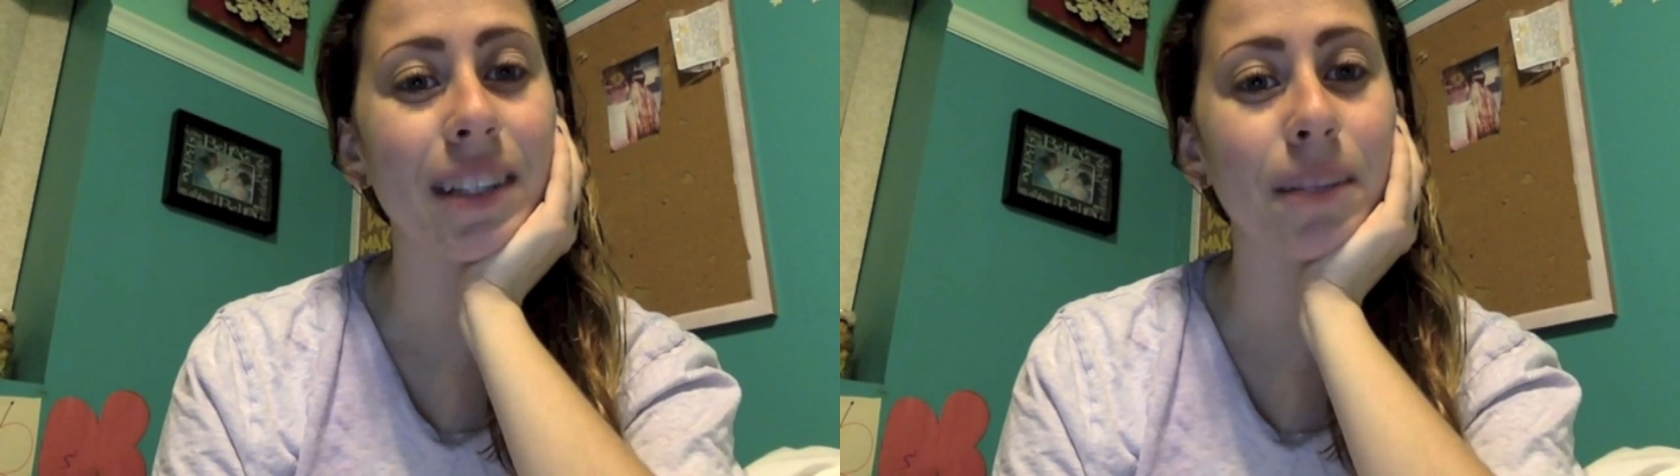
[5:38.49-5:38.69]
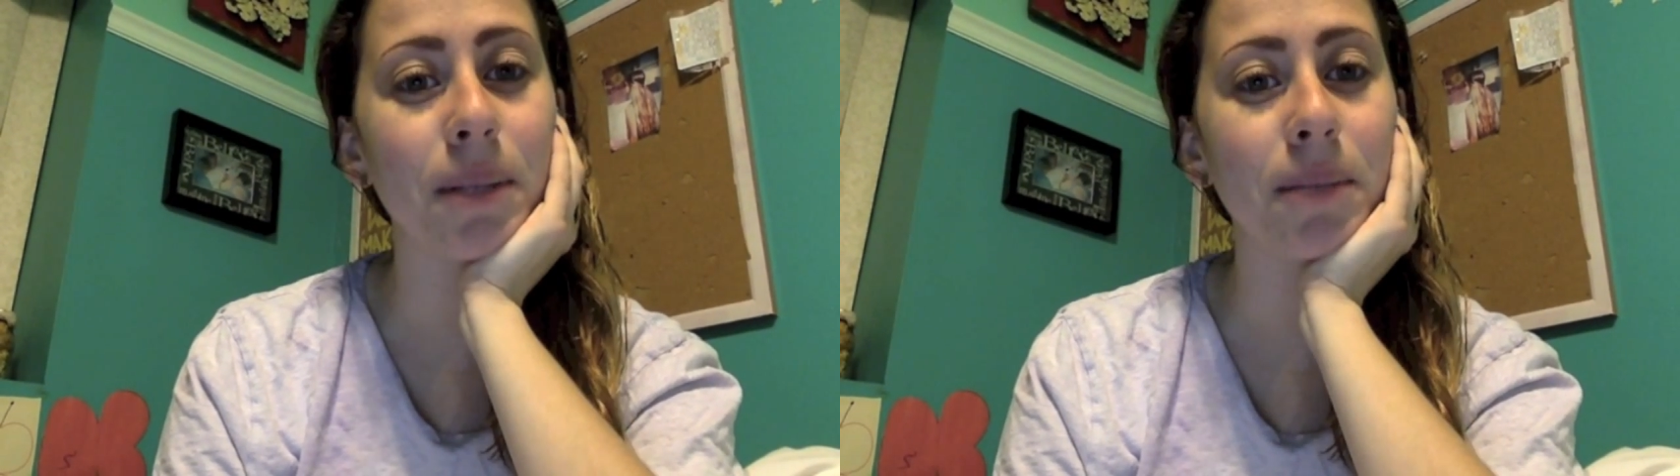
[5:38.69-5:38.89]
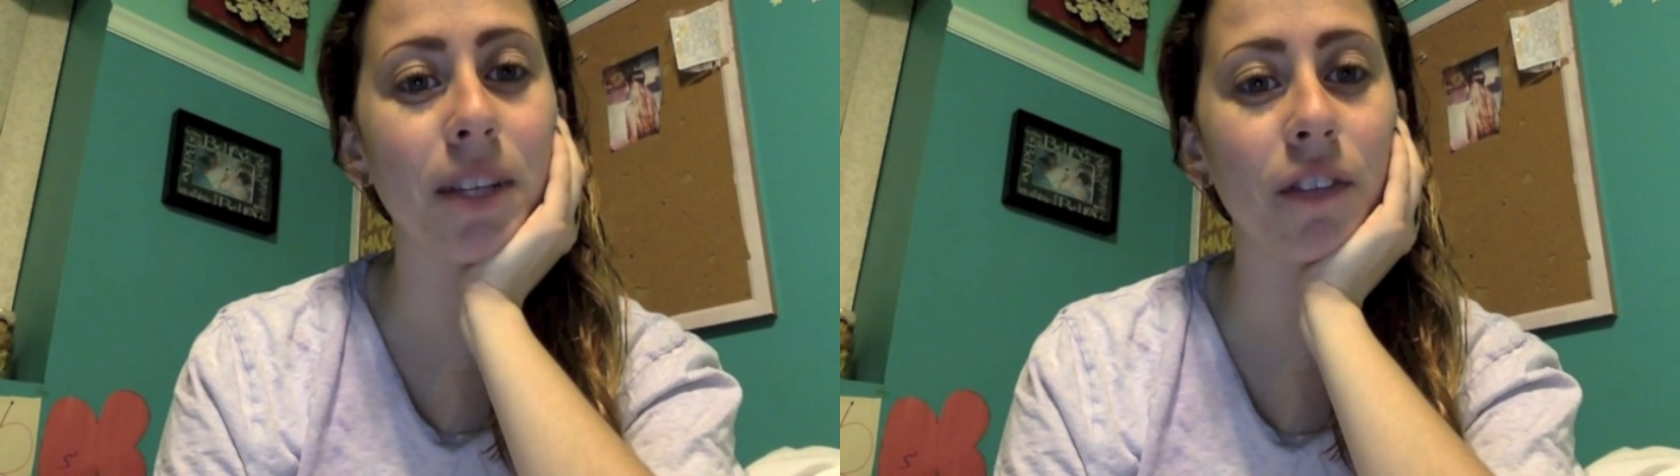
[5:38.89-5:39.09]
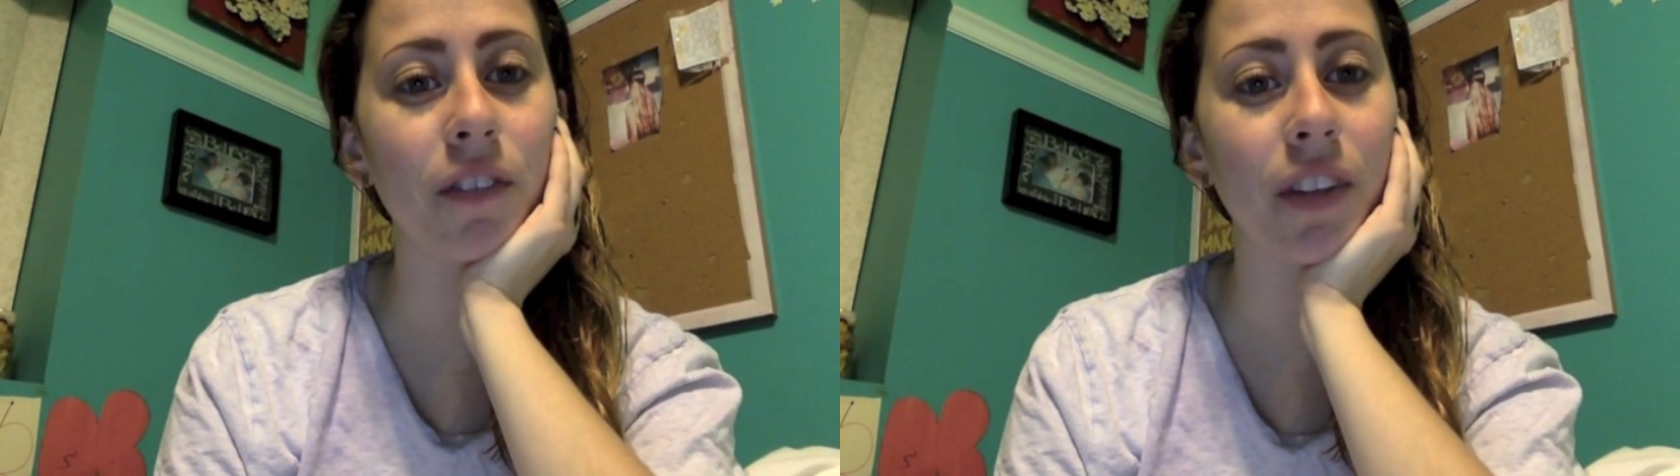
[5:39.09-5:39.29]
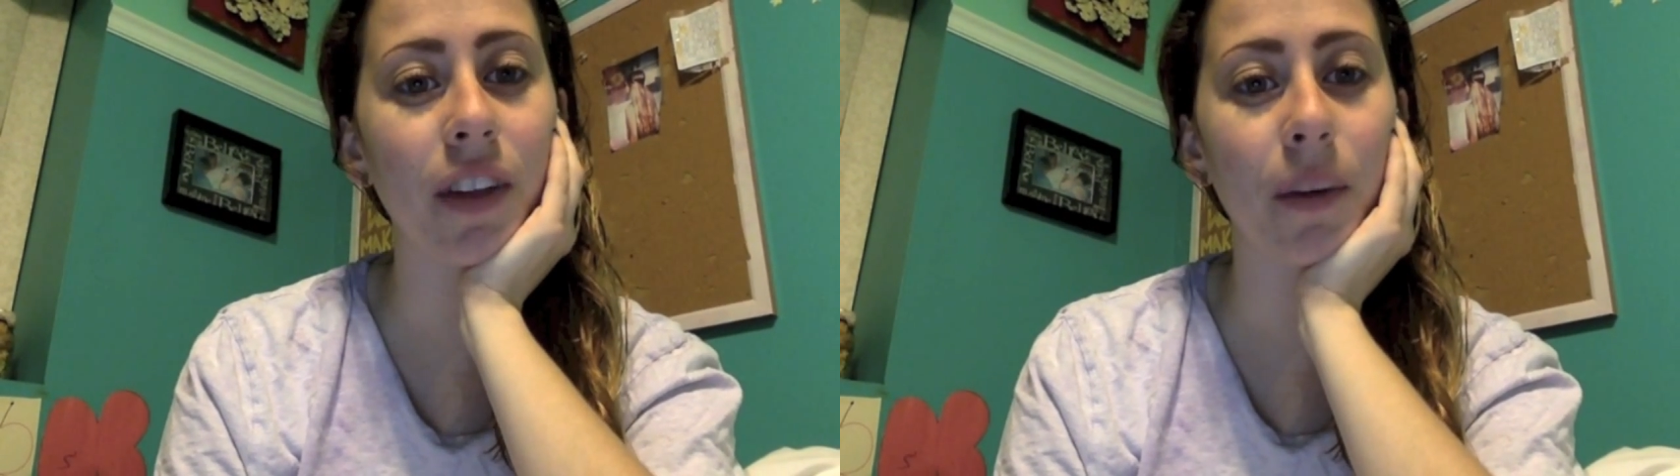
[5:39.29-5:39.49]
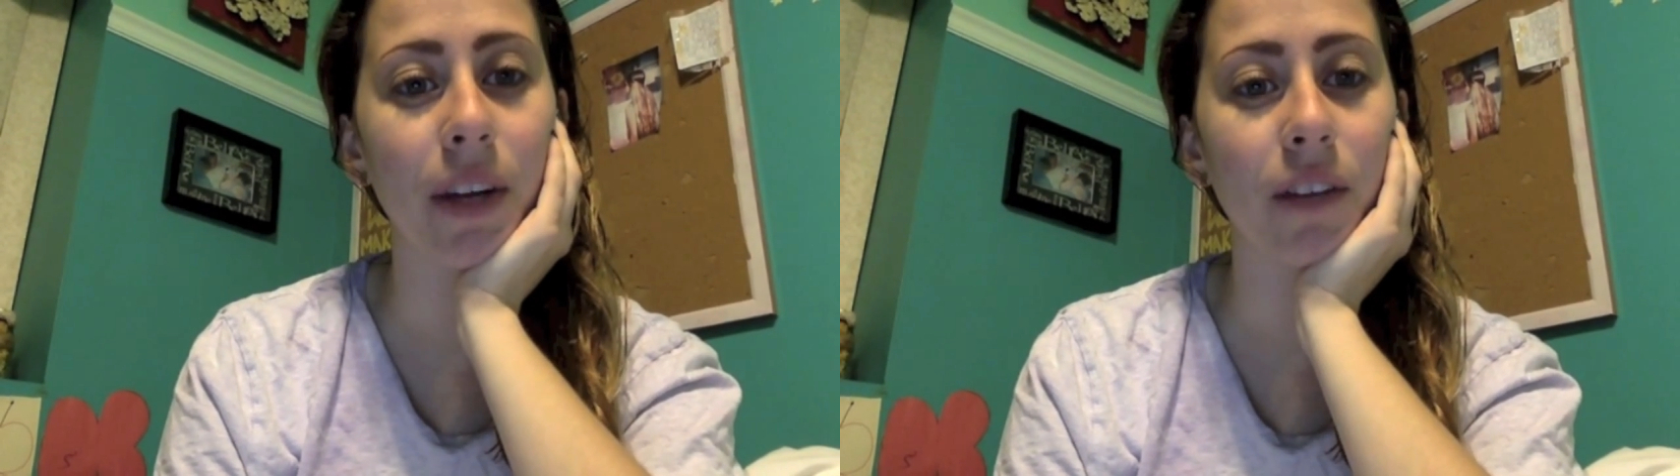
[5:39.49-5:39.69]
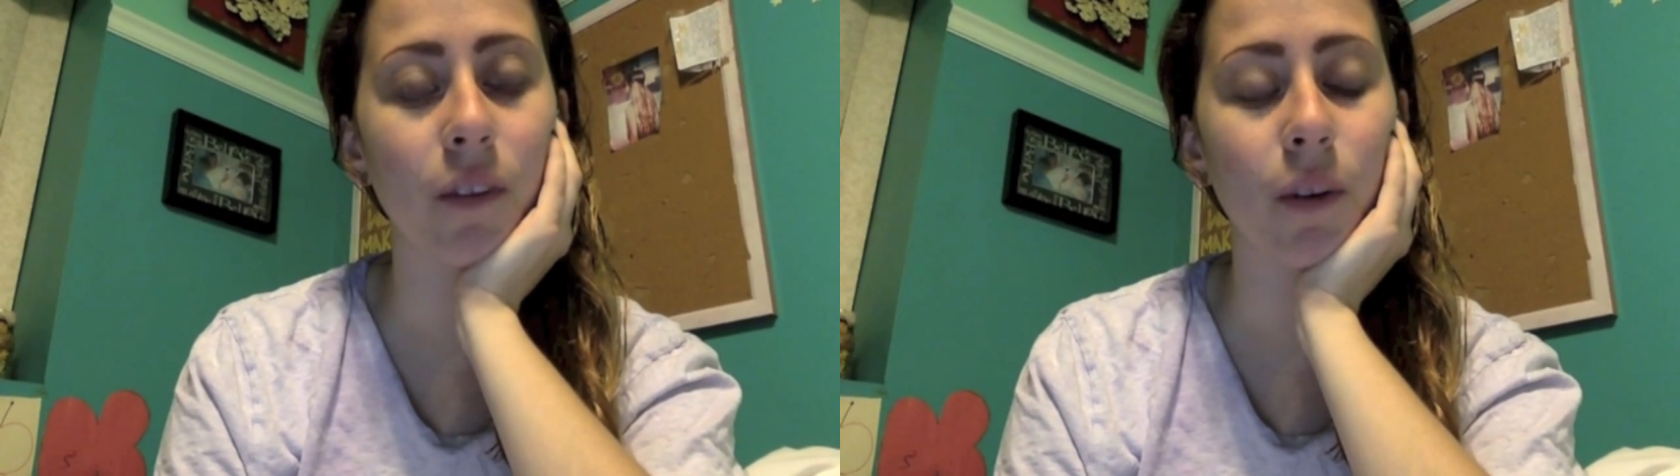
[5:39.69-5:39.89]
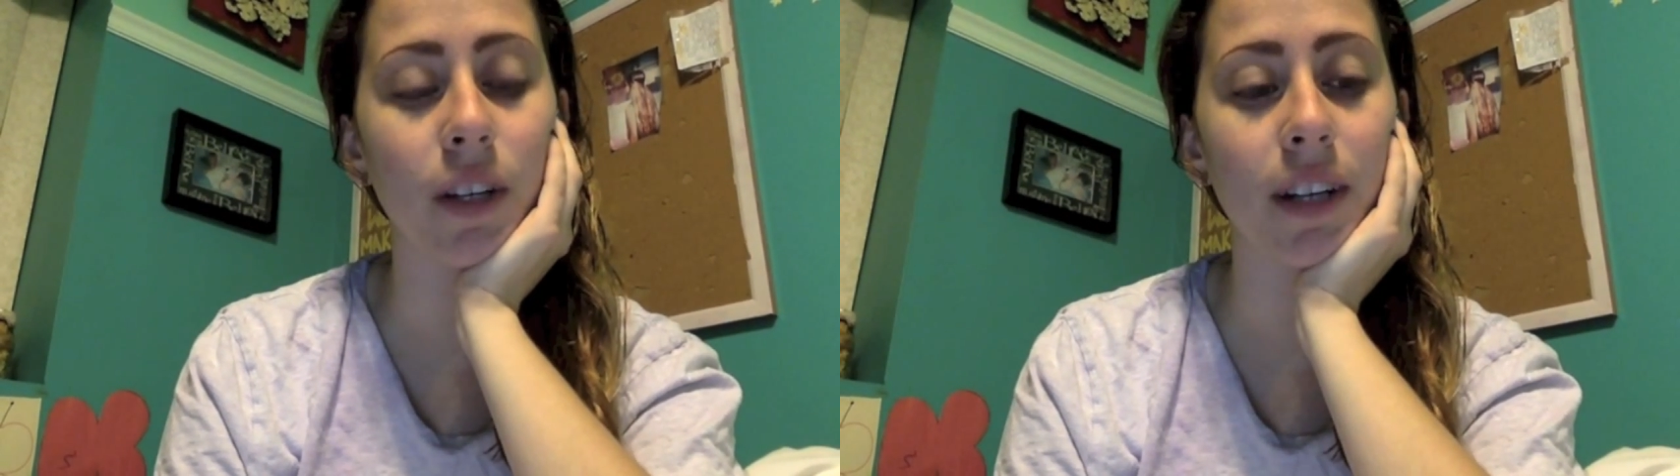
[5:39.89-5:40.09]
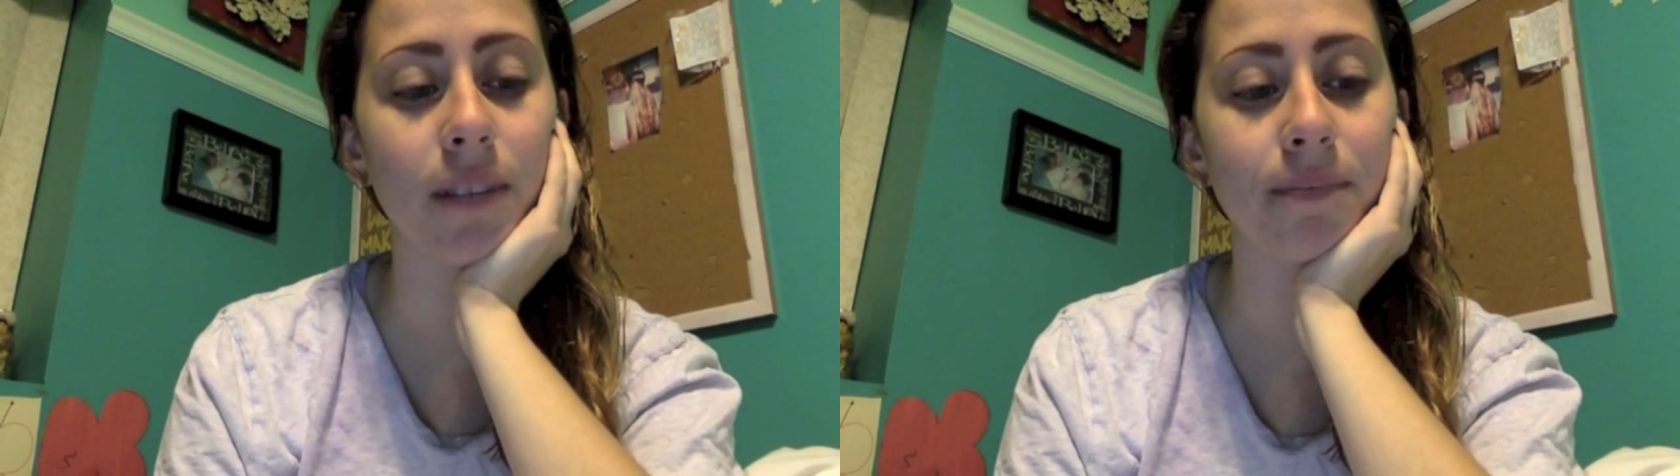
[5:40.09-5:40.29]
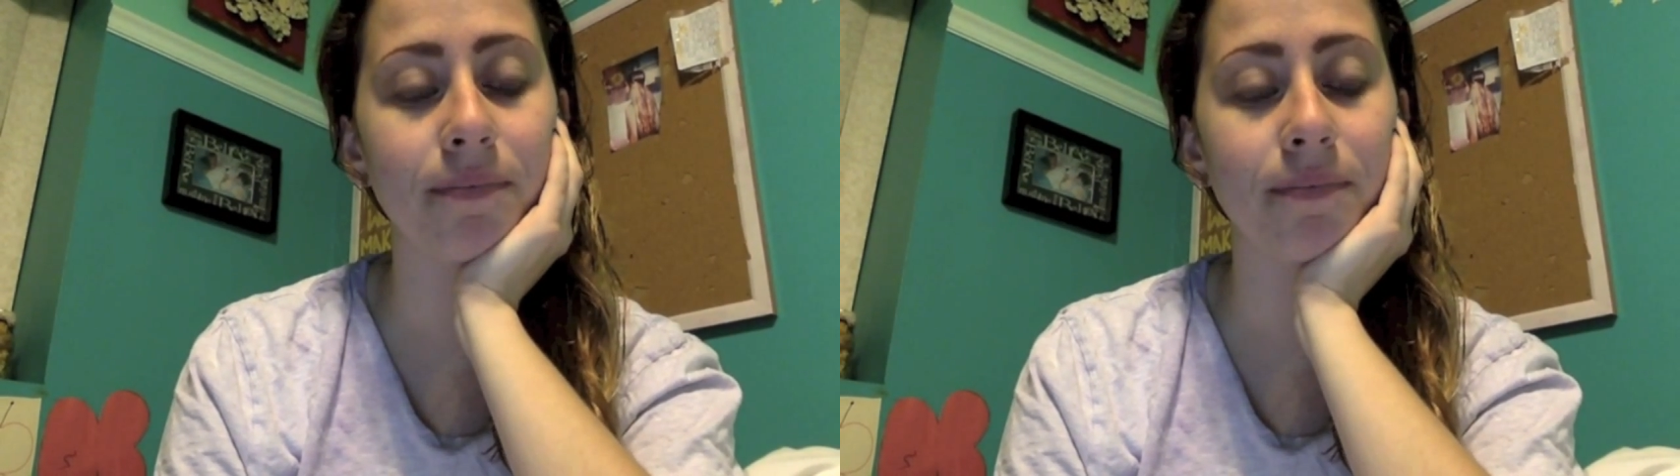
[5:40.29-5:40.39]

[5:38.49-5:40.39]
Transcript: Sometimes I don't feel that way in Florida.